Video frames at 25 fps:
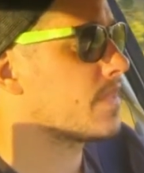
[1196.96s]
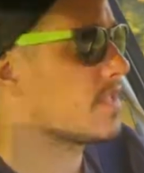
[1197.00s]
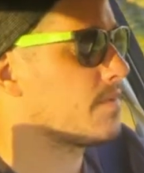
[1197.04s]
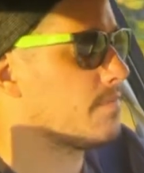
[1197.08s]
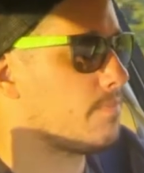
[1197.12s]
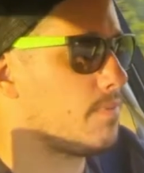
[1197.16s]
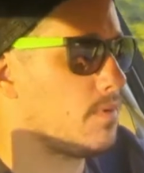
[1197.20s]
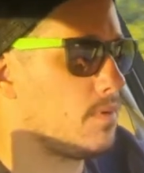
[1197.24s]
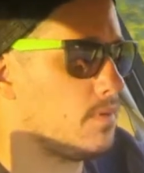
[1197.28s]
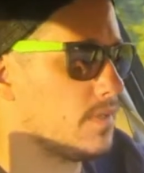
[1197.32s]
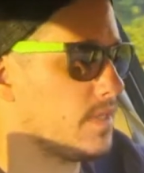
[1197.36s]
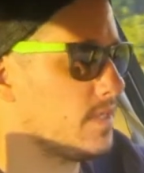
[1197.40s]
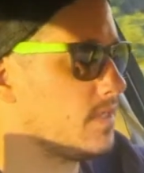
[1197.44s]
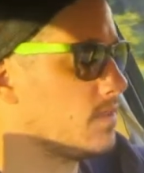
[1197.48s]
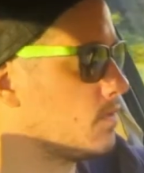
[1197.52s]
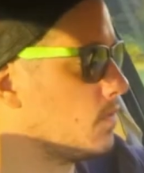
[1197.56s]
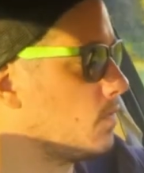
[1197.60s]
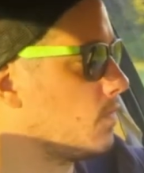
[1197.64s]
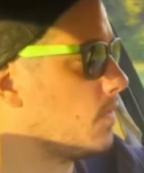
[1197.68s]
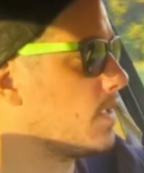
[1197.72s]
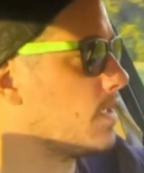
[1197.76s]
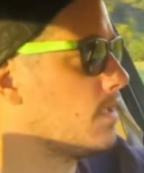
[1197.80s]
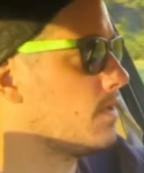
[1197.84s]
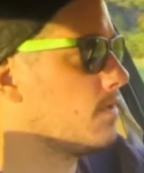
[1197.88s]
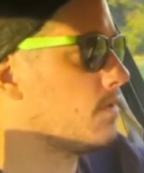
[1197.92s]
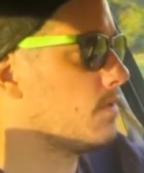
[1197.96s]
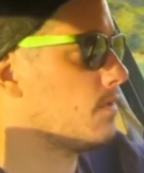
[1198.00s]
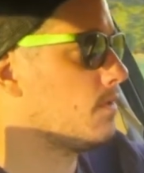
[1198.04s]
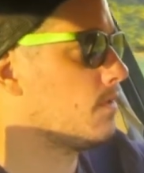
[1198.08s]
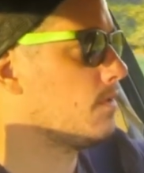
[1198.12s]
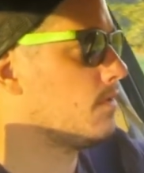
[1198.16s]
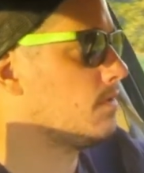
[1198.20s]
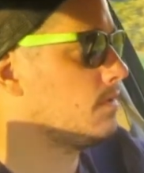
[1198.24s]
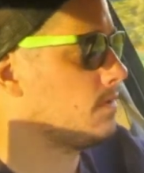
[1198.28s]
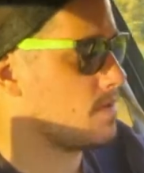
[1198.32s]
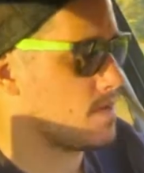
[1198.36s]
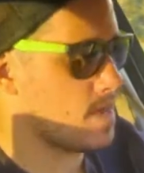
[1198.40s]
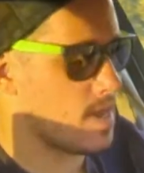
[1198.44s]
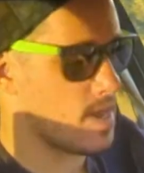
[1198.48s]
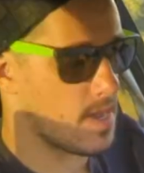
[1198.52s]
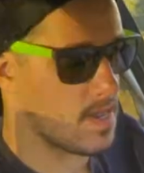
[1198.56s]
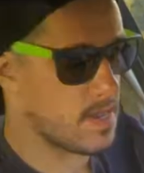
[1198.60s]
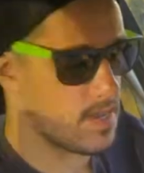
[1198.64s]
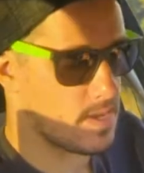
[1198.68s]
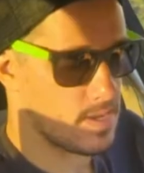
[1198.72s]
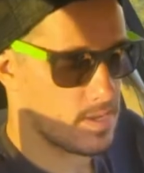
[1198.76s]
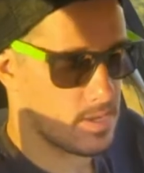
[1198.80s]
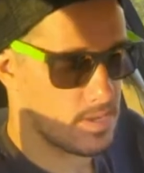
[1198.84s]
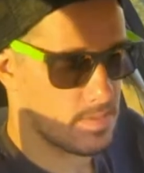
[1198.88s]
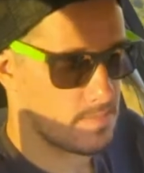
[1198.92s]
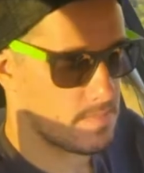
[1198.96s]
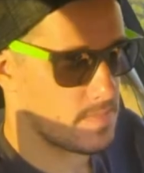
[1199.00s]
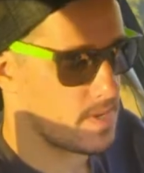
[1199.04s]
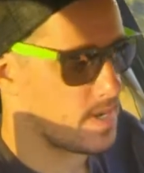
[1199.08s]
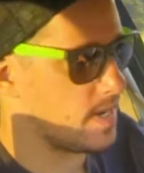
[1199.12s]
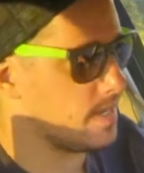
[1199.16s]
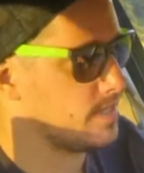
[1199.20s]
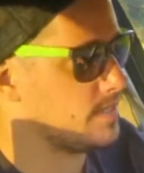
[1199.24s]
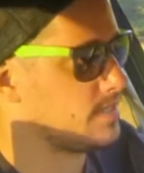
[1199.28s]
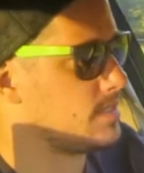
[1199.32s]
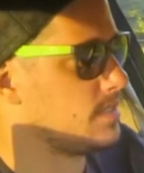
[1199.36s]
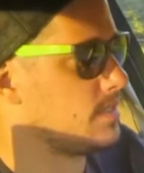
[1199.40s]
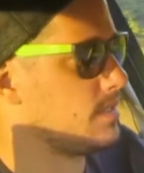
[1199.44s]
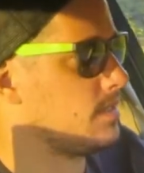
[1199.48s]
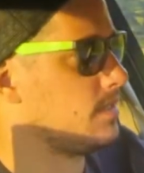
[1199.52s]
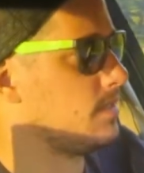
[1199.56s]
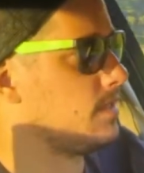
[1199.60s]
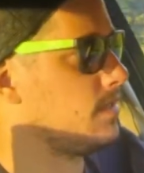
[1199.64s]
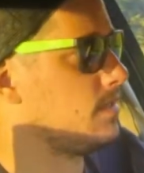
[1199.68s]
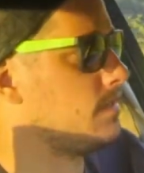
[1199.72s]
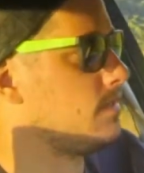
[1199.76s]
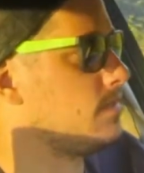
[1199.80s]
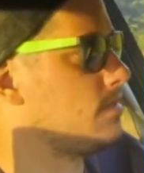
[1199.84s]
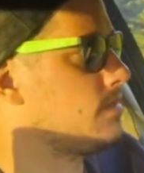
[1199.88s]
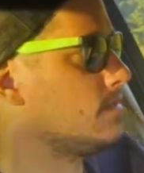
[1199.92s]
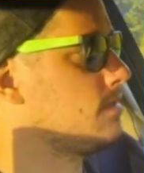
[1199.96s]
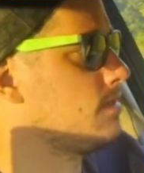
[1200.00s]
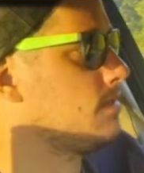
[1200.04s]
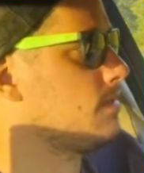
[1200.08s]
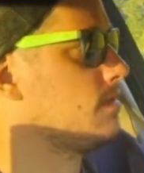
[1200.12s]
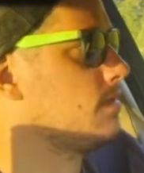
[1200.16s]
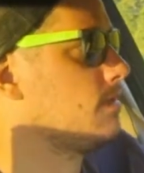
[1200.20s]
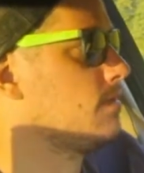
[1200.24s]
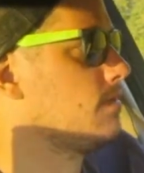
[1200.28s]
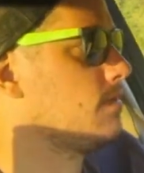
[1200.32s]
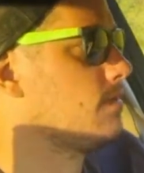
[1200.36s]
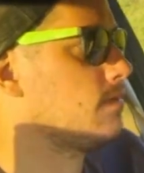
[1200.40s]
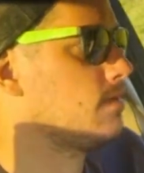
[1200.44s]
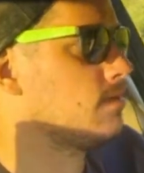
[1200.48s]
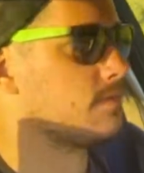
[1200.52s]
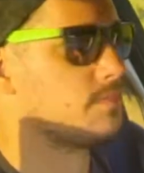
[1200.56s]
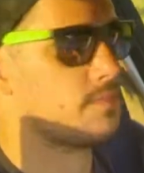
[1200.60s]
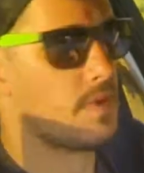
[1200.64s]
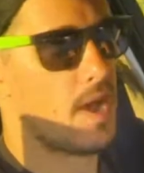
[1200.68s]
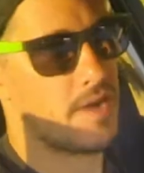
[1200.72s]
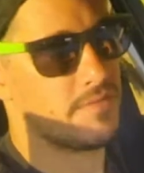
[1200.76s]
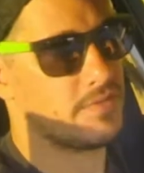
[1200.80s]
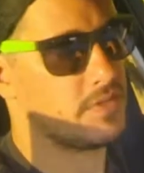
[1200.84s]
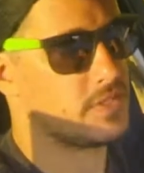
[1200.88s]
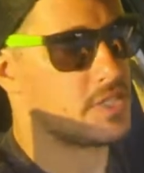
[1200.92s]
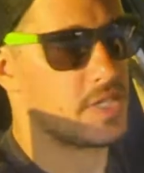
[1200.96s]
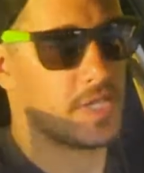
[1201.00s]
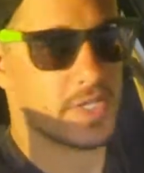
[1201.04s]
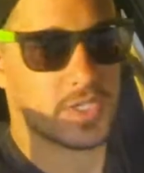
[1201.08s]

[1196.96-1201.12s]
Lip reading: Pulled in the wheel. I obviously I